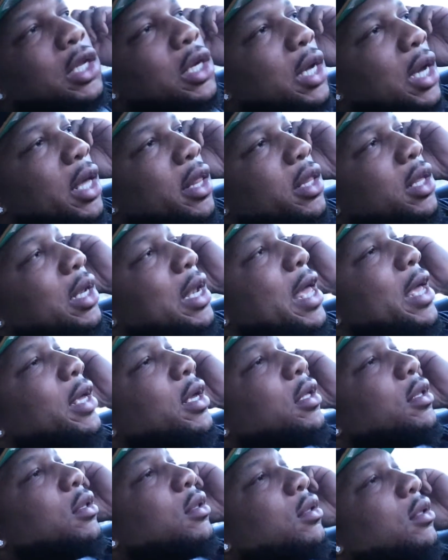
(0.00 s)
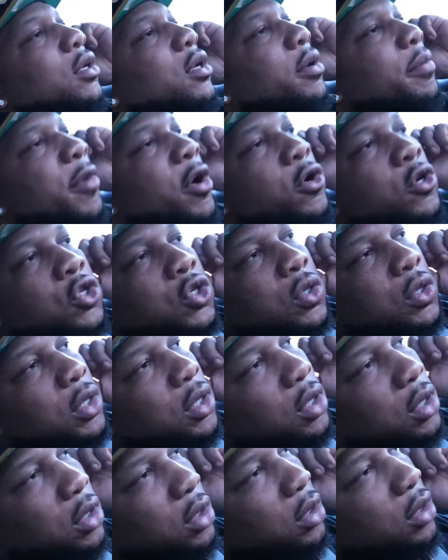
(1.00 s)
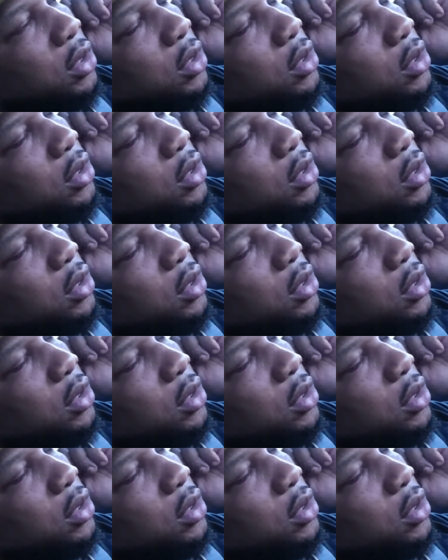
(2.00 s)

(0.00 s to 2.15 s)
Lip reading: the other like commercial and